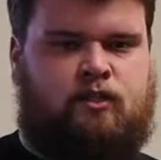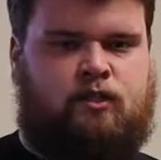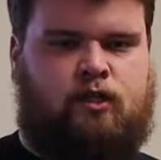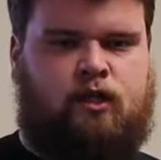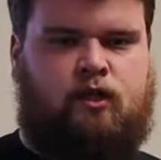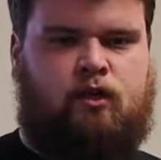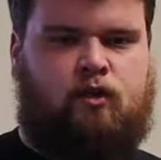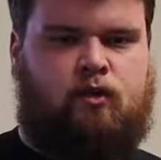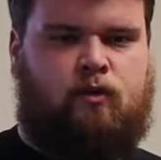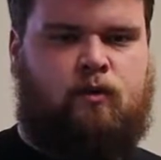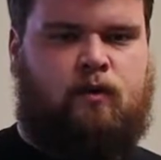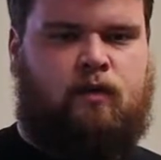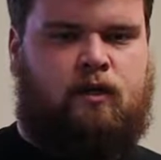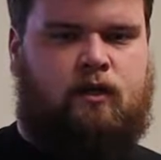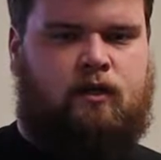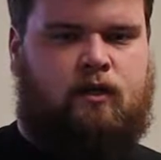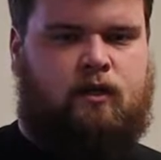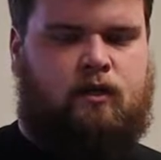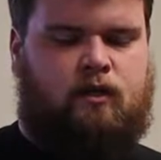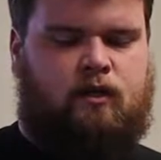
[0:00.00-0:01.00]
so
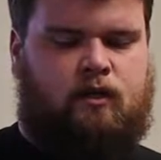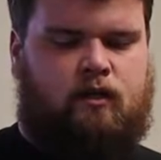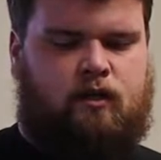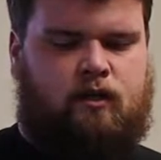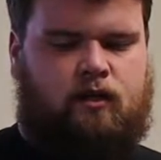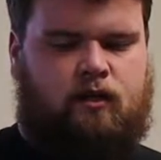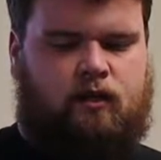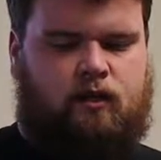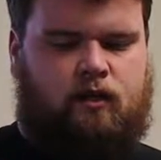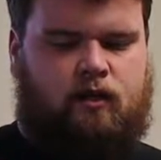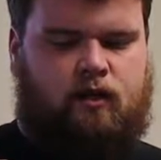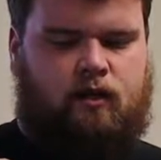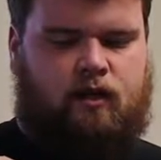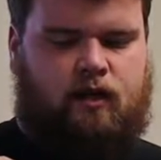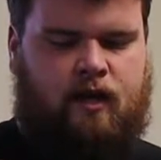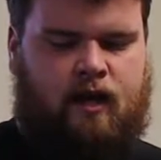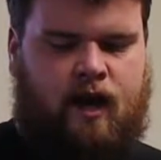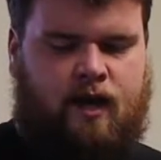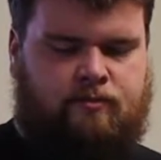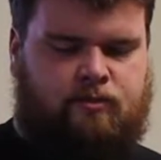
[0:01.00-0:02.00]

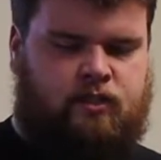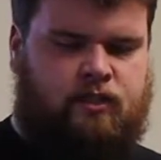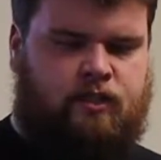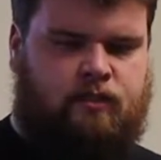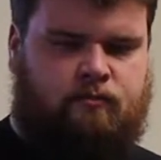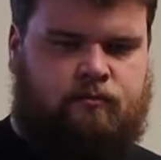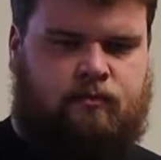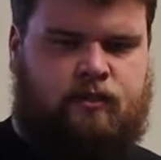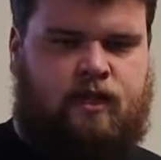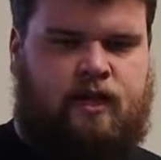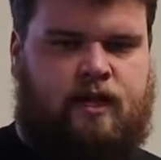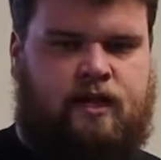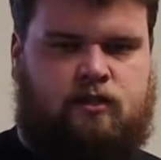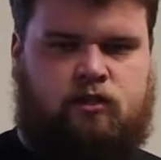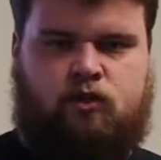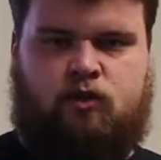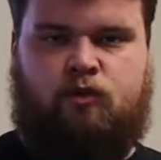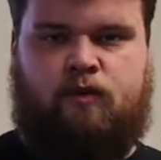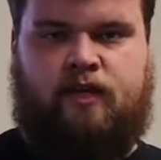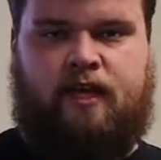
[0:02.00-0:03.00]
AppSheet
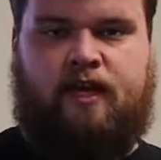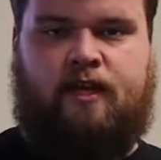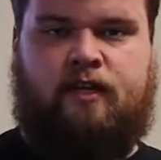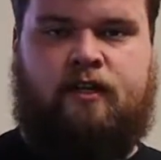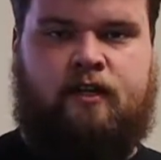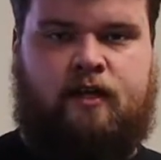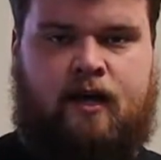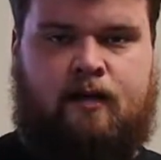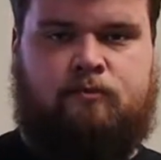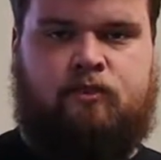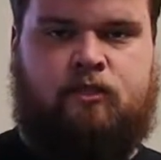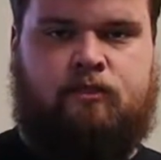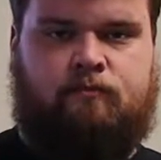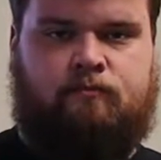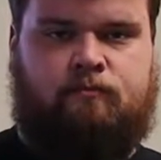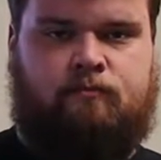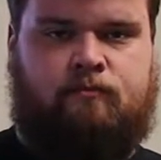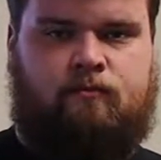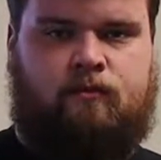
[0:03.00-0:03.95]
has created an option